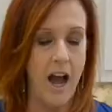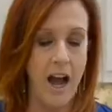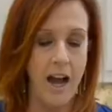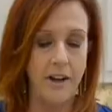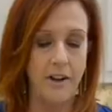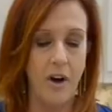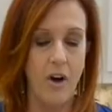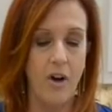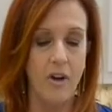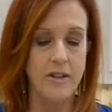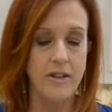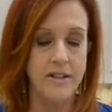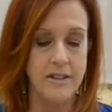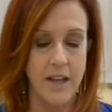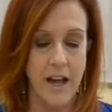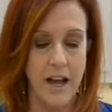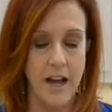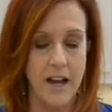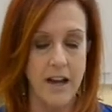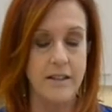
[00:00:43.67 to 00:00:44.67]
on all
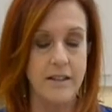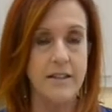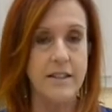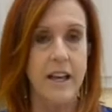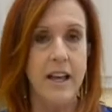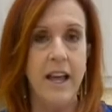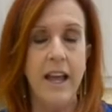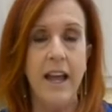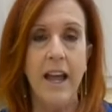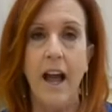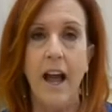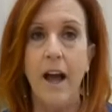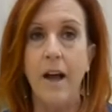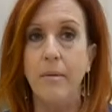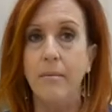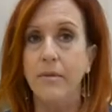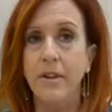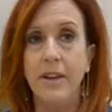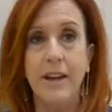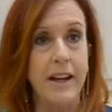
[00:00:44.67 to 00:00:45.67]
sides.
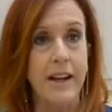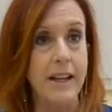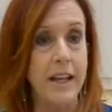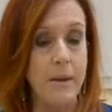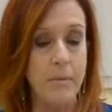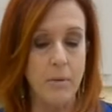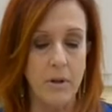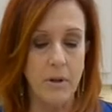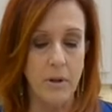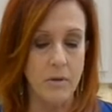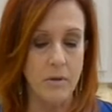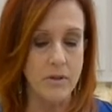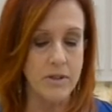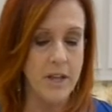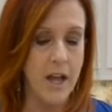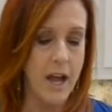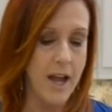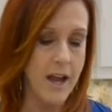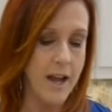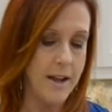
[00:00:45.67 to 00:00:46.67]
You gotta keep a close
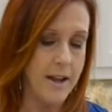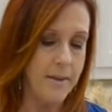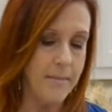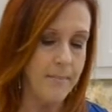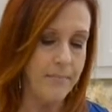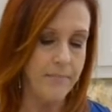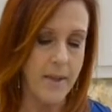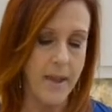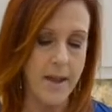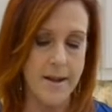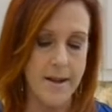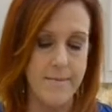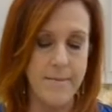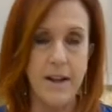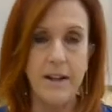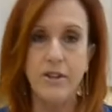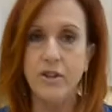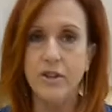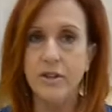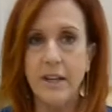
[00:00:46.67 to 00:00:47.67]
eye
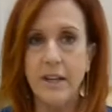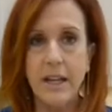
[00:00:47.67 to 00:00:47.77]
and just